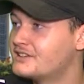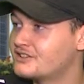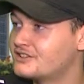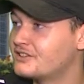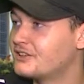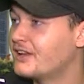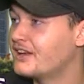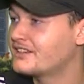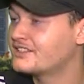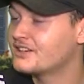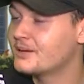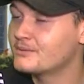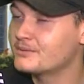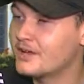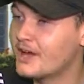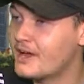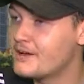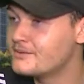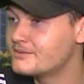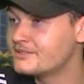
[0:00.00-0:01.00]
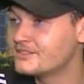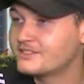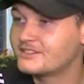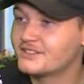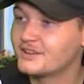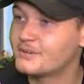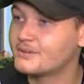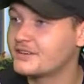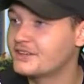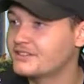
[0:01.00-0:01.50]
just so like sometimes just
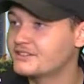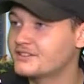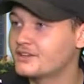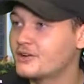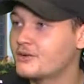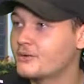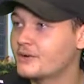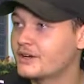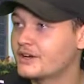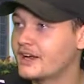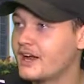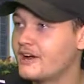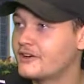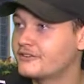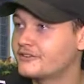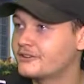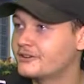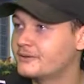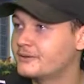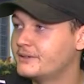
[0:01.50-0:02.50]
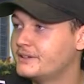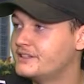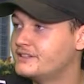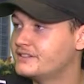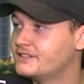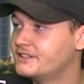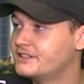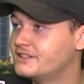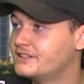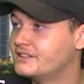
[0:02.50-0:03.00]
some things don't work out for a
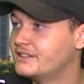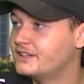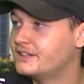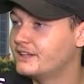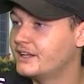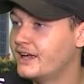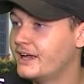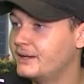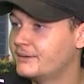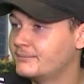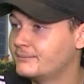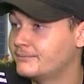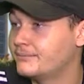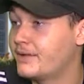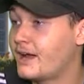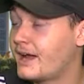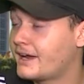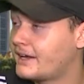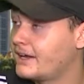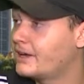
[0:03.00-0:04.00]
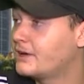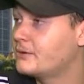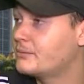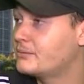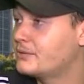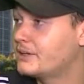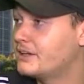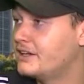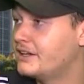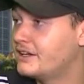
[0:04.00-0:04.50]
reason, and yeah. then like I can't
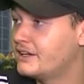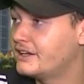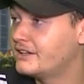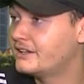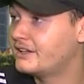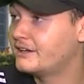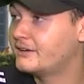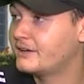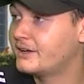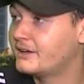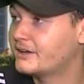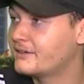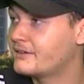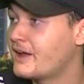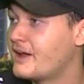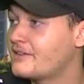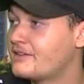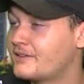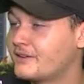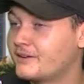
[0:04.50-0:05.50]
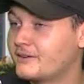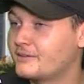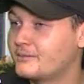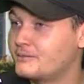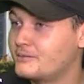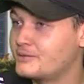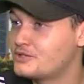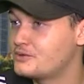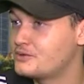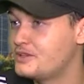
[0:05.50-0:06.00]
complain. I think like I think
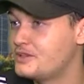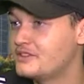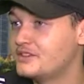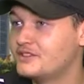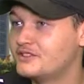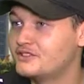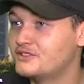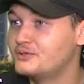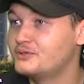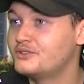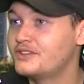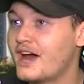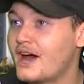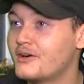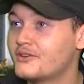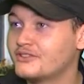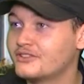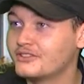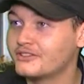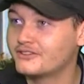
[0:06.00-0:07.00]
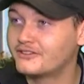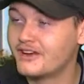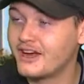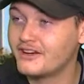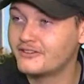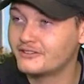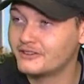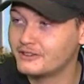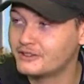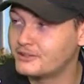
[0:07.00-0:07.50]
between the
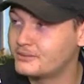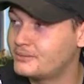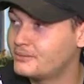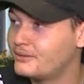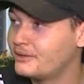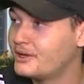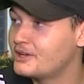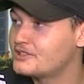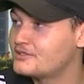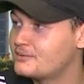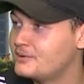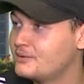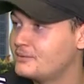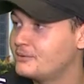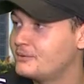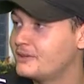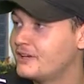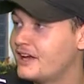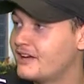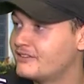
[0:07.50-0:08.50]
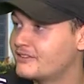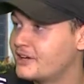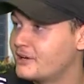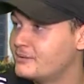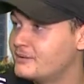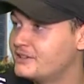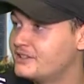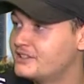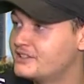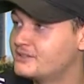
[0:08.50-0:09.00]
2,500 plus people we have
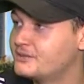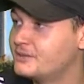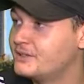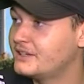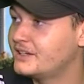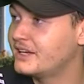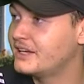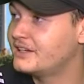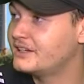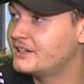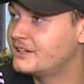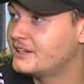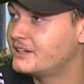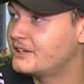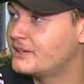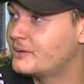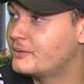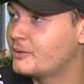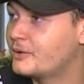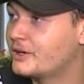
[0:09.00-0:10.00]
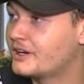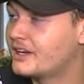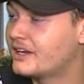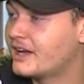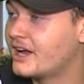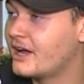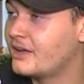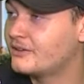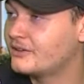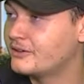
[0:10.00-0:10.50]
coming this weekend, it ended up working
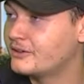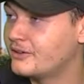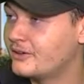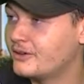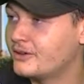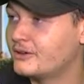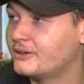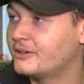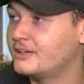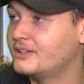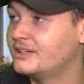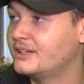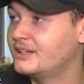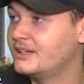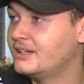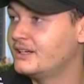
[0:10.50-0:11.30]
out in the long run.